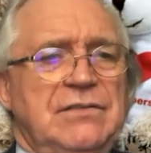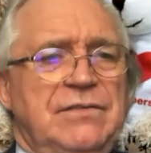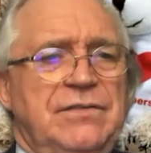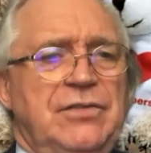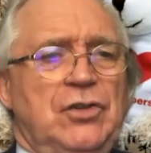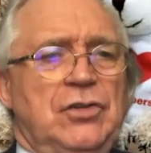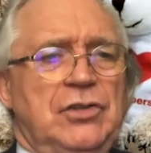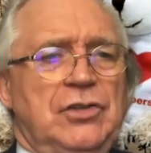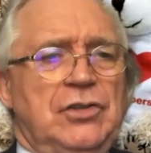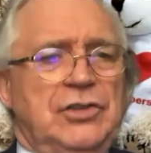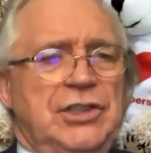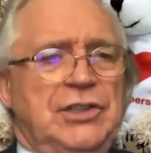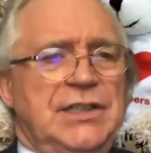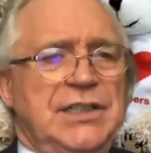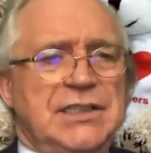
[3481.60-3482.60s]
fraud
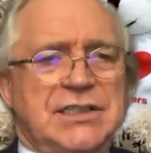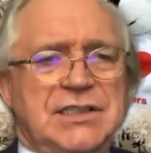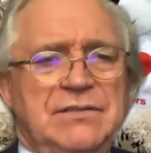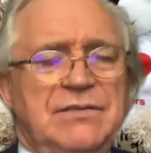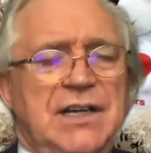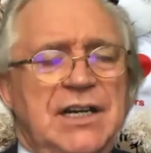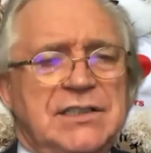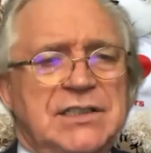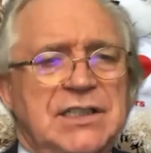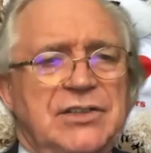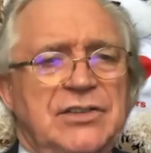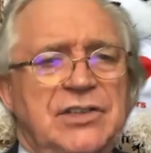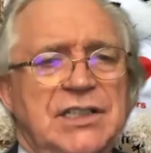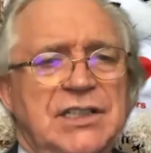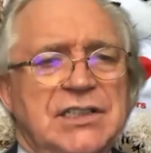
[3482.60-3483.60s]
units and various other
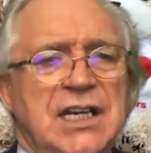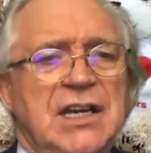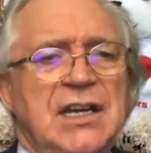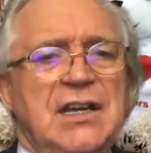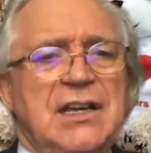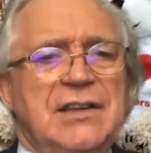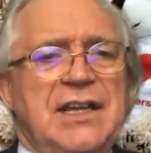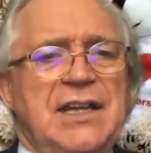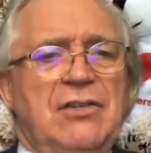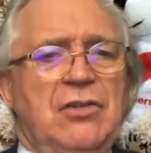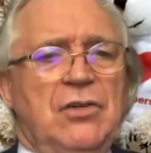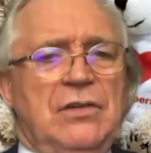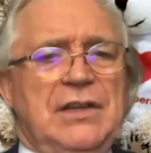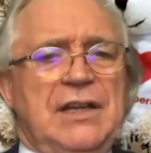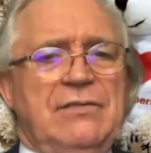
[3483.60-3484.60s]
things. They've
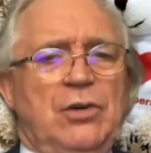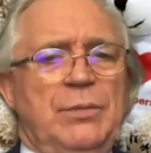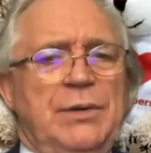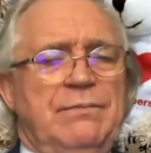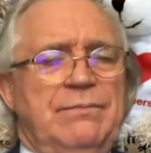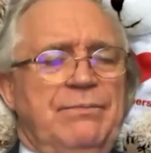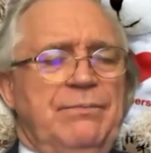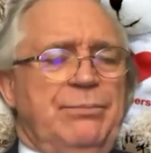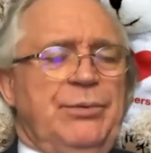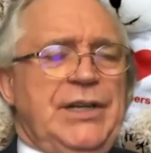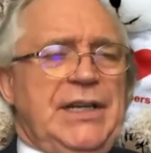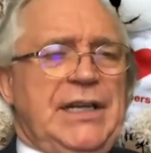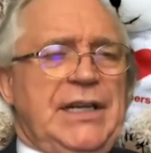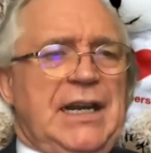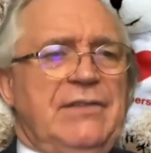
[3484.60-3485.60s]
all been
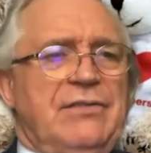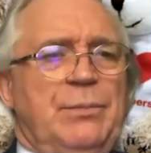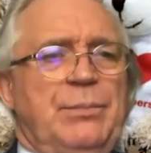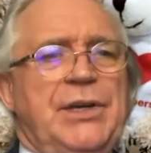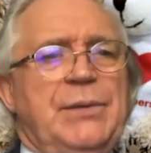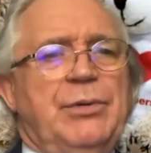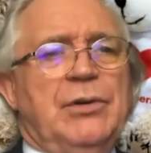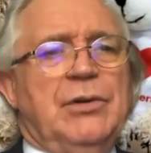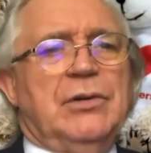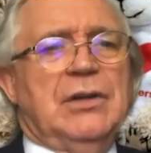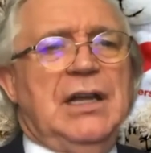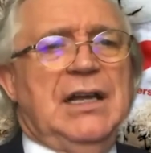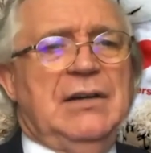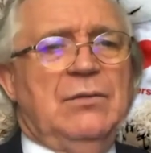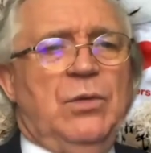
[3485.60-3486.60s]
pretty clever people
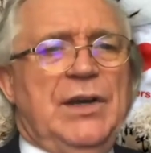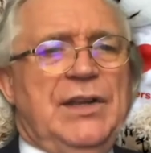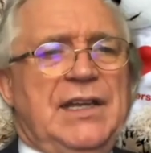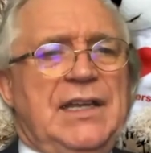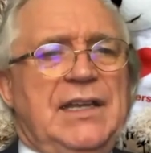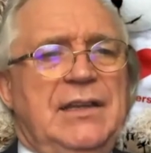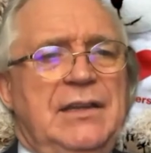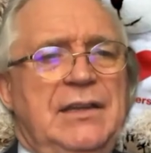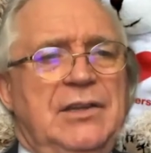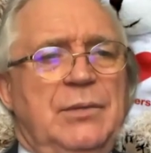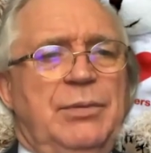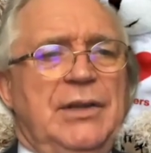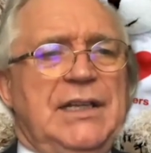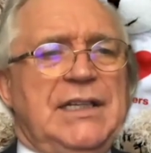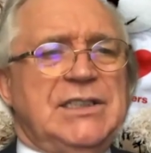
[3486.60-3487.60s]
within the
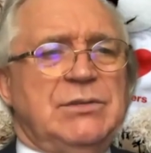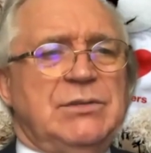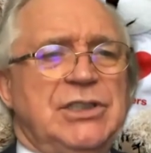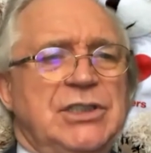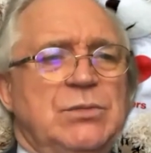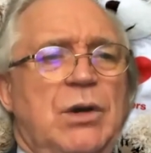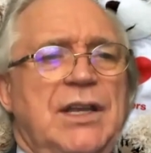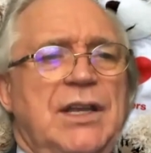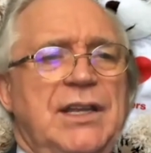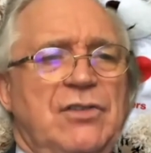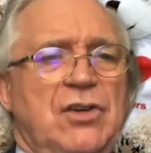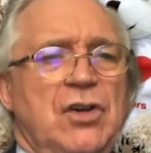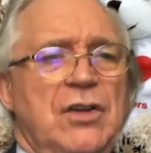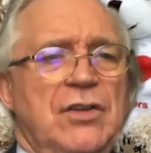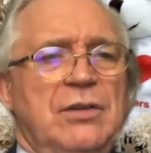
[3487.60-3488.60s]
police, which is why they've
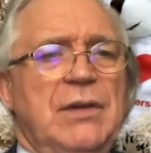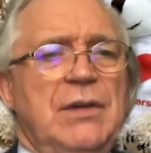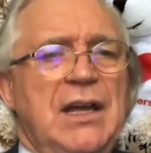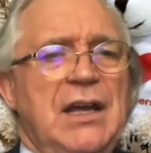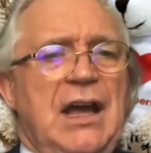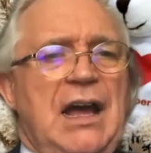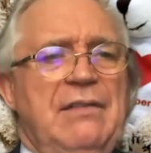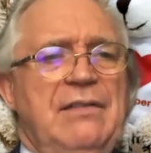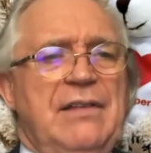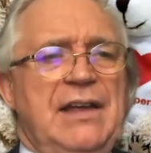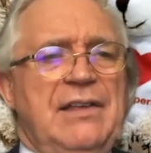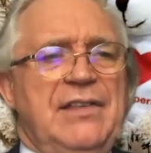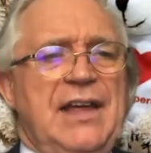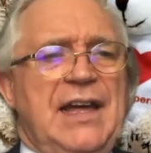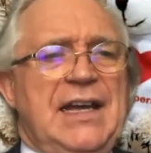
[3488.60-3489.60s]
got them, and
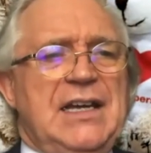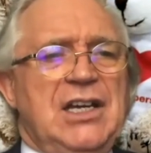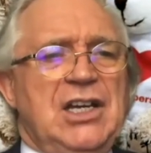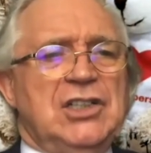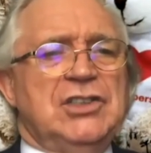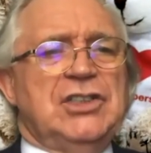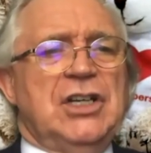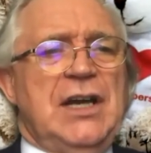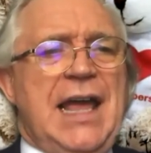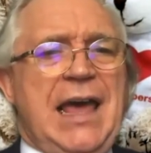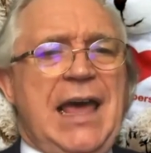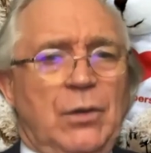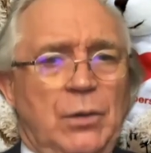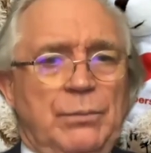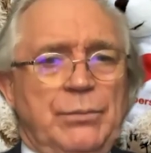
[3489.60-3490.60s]
they're there to
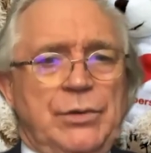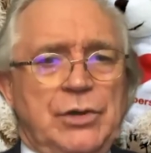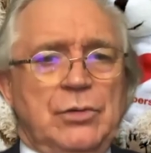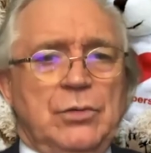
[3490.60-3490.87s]
help you.